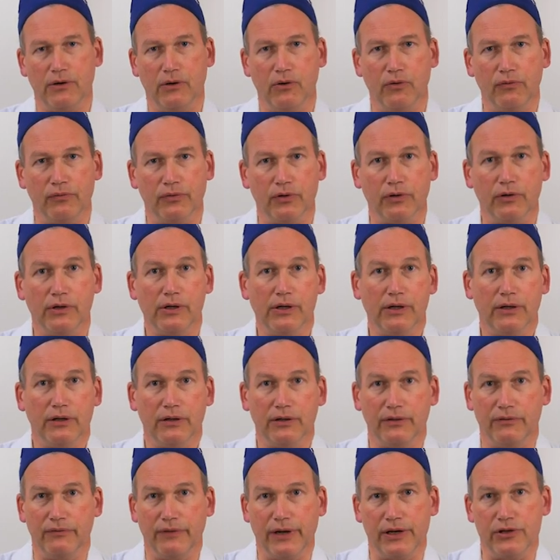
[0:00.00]
over
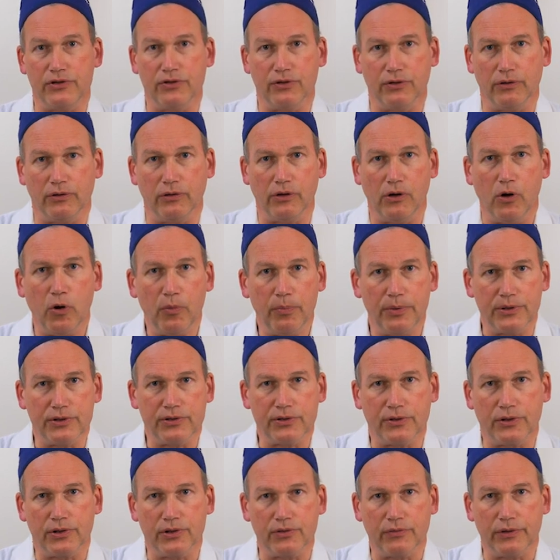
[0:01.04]
conventional open
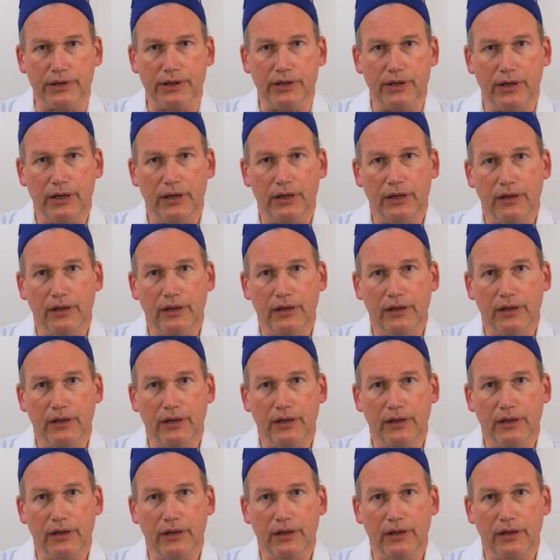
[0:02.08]
surgery